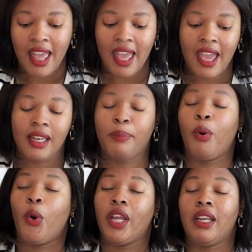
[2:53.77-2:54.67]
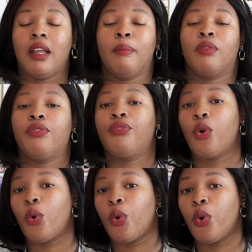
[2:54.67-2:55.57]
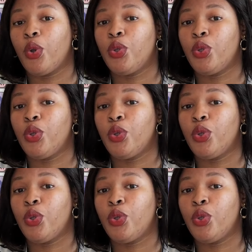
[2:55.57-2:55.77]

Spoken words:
And point number four,